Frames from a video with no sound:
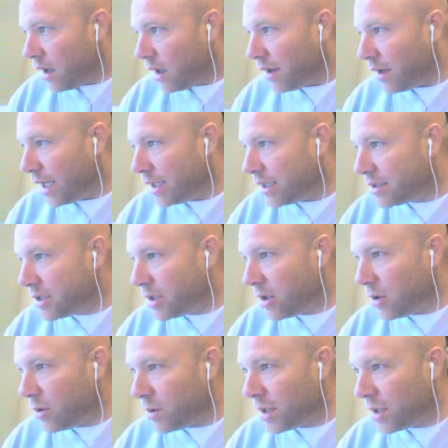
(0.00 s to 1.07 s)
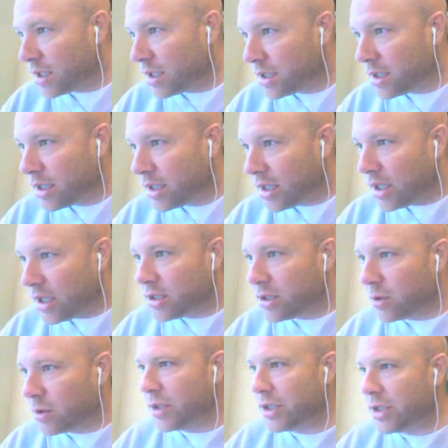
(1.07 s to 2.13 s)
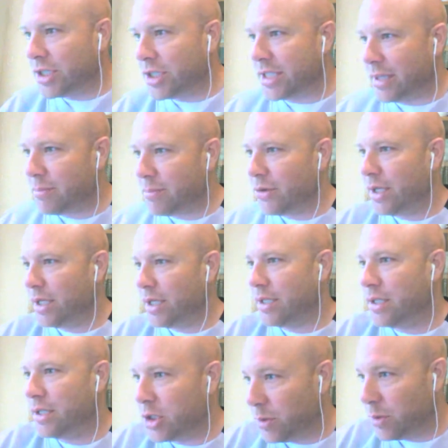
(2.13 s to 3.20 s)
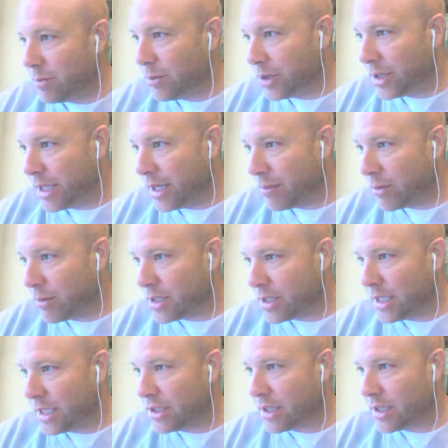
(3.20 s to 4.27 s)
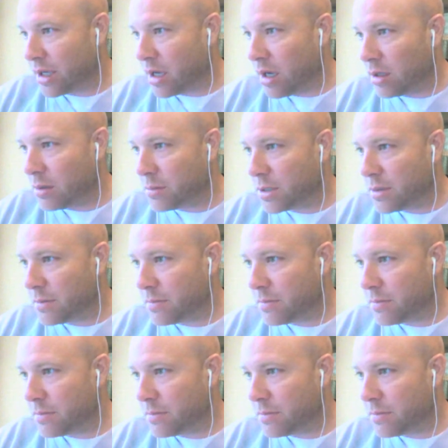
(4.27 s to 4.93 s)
All right. So do we just input? Did you input the numbers in each of the columns?